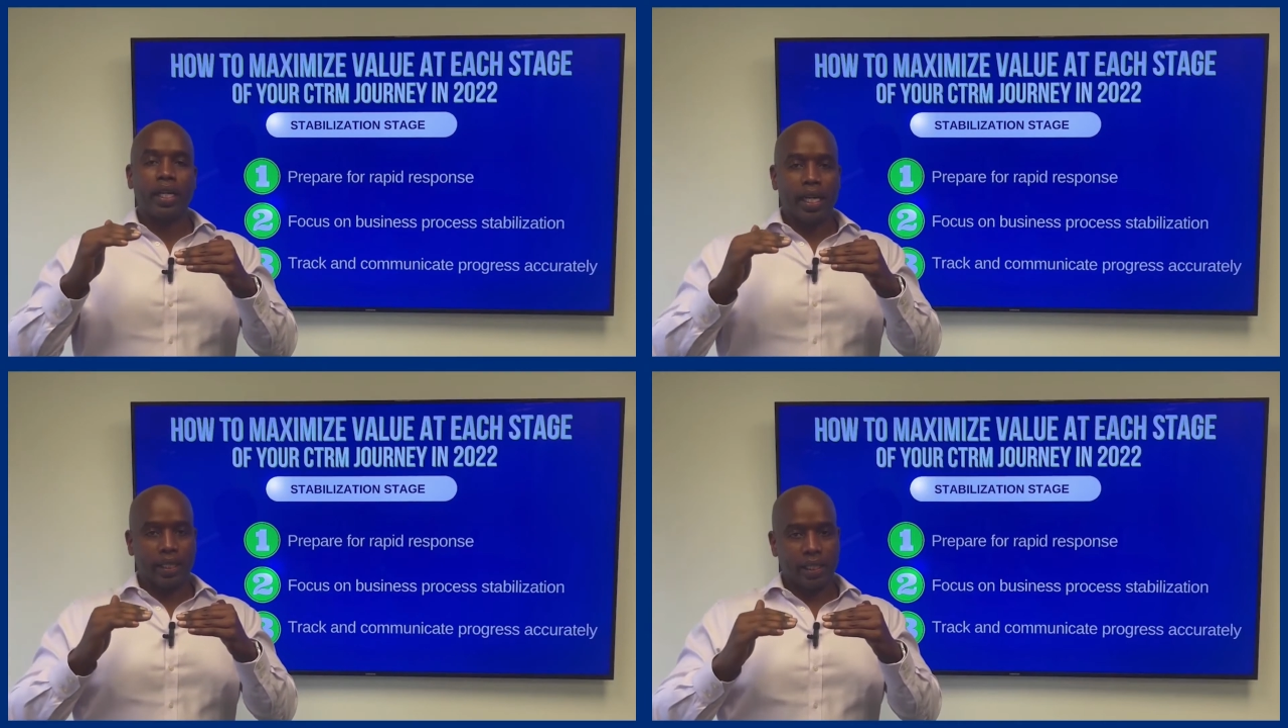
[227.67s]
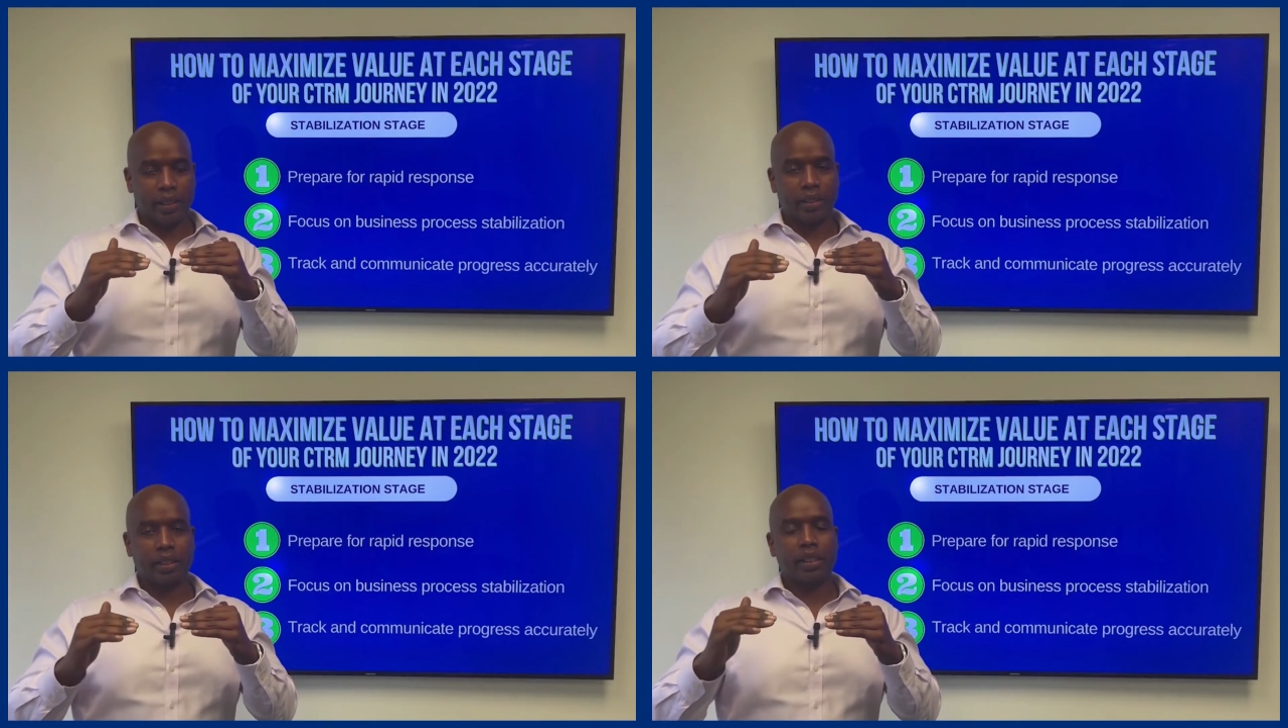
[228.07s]
and they
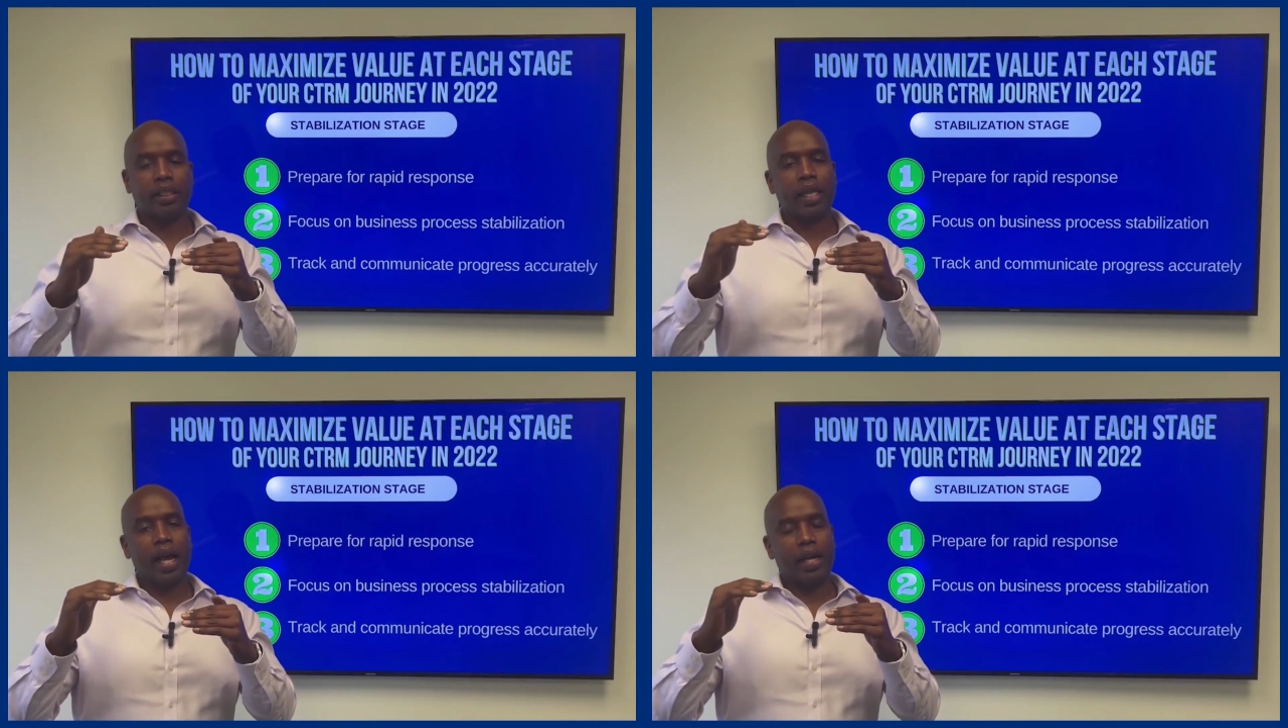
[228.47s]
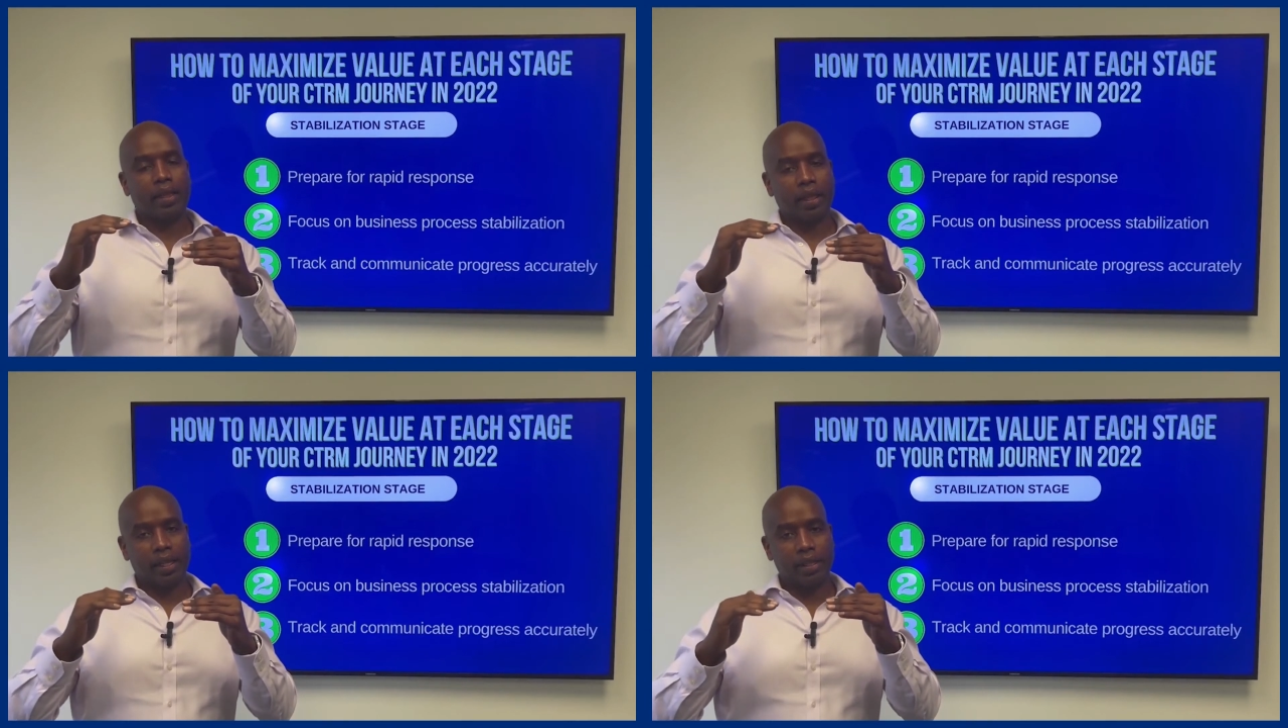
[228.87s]
can see
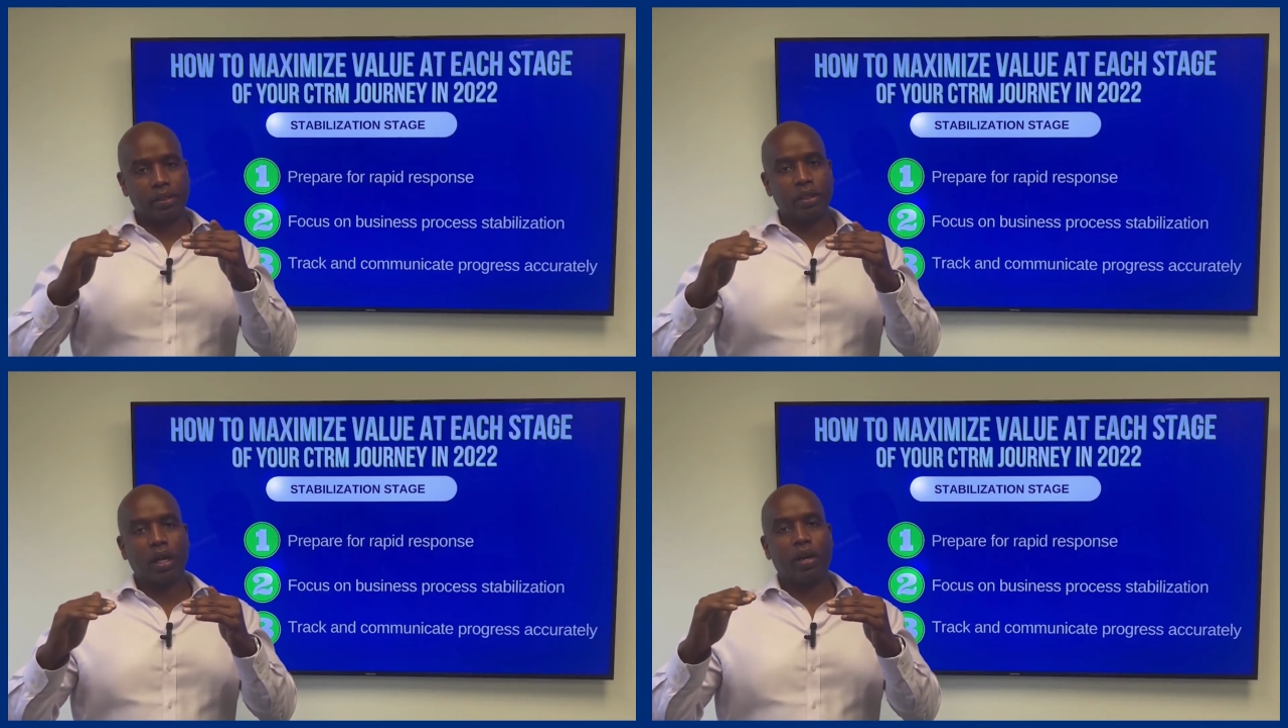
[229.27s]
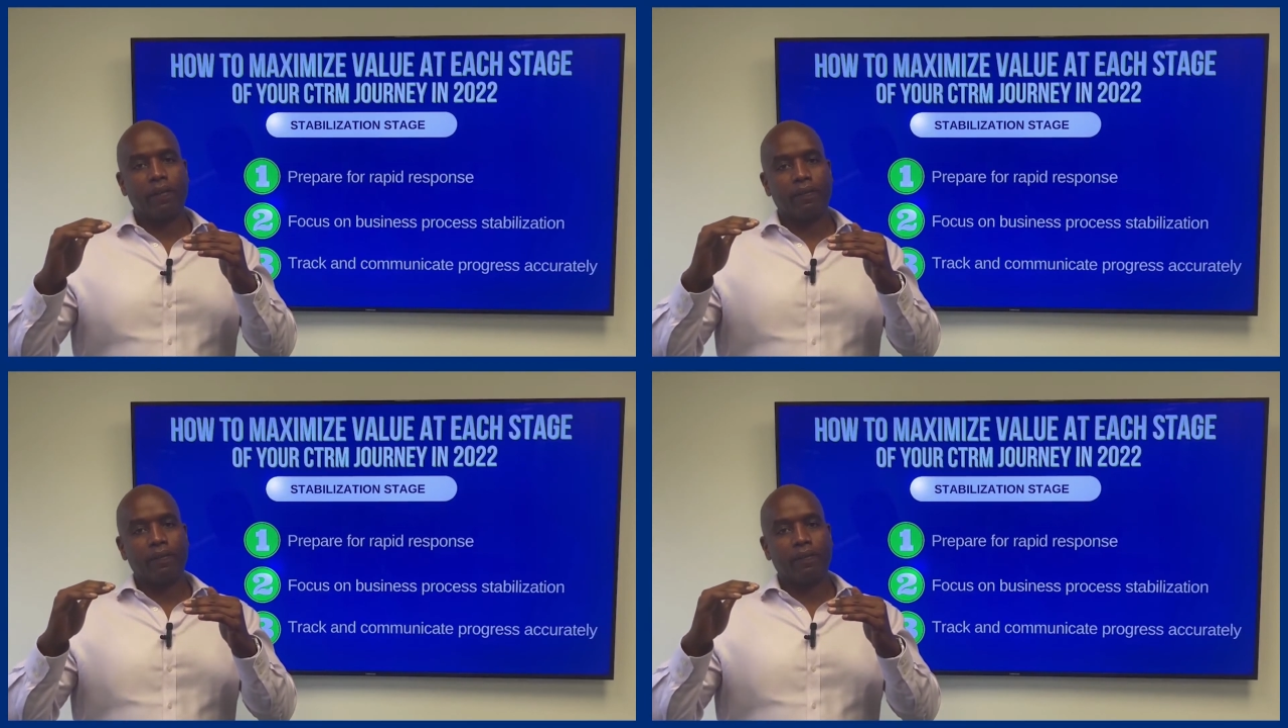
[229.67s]
that things are